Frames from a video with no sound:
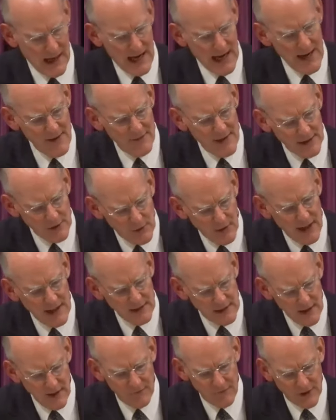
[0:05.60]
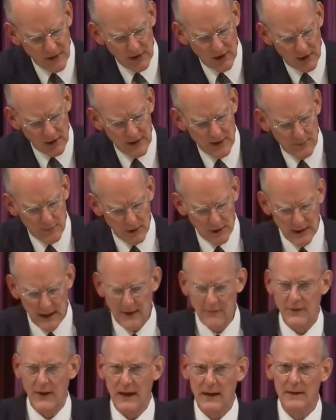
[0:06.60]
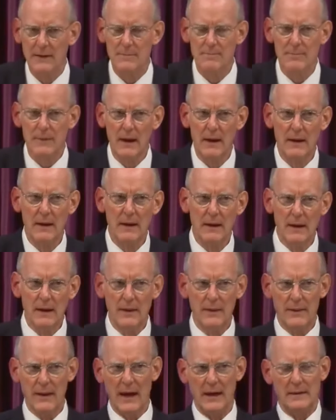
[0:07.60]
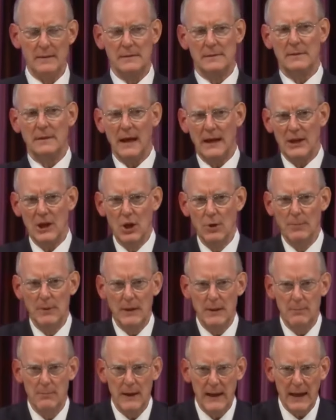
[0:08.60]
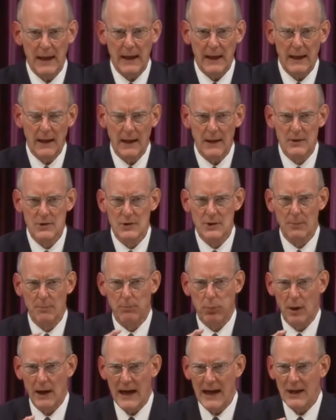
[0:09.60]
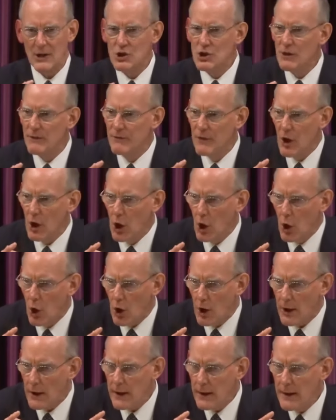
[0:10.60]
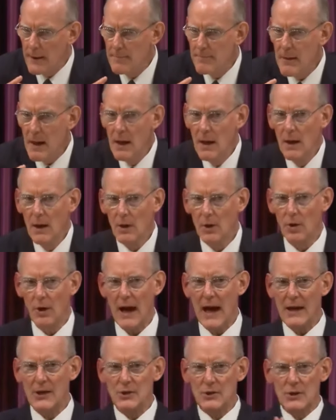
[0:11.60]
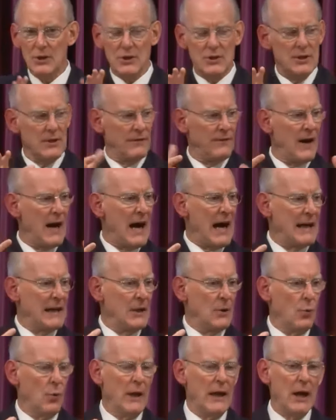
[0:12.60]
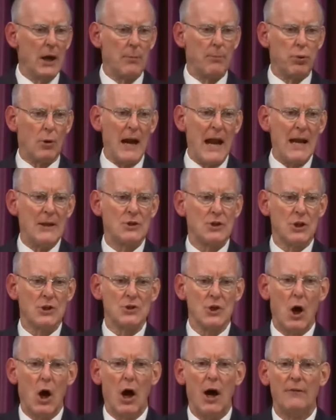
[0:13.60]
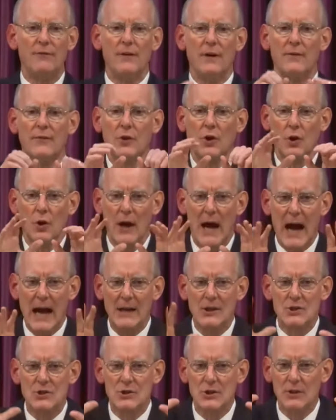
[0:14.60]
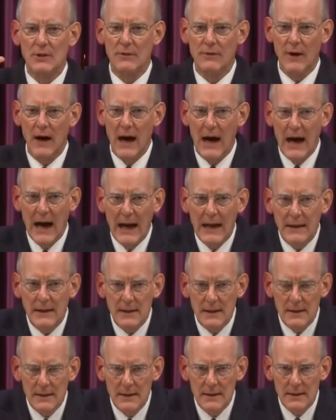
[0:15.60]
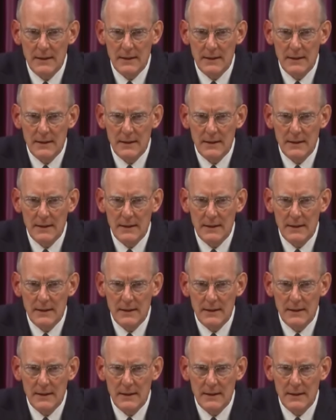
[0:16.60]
I have had great difficulty believing that a human being is the branch of the Lord. Christ is the vine, and we are branches off of Christ the vine.